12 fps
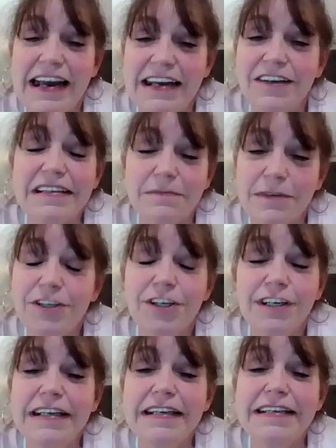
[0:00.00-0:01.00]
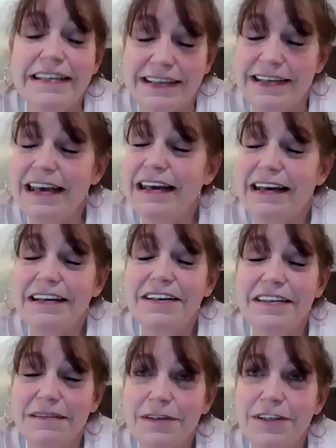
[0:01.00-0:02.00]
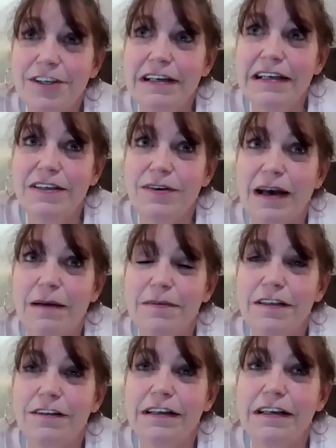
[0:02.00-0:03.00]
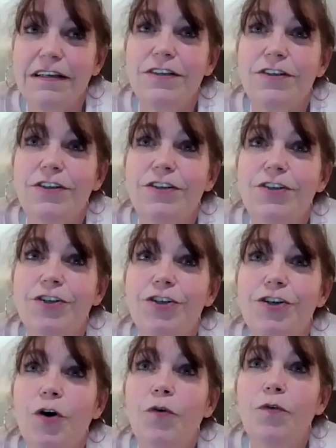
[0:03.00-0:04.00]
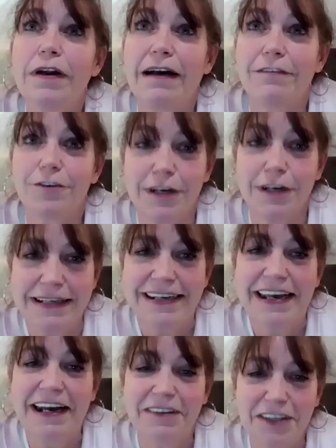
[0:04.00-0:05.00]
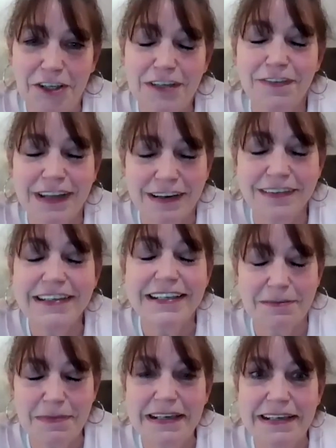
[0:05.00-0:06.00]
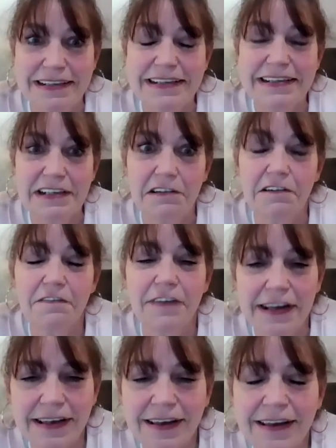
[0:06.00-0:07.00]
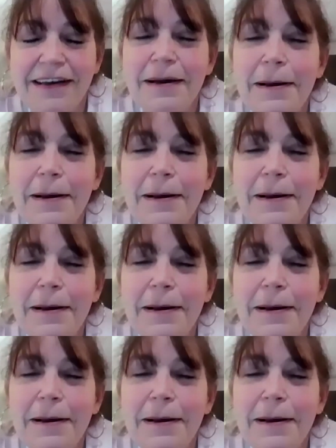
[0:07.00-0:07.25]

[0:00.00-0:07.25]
I know some attorneys. Yeah, I know some attorneys who absolutely don't have trust accounts just for that reason, because it's terrifying.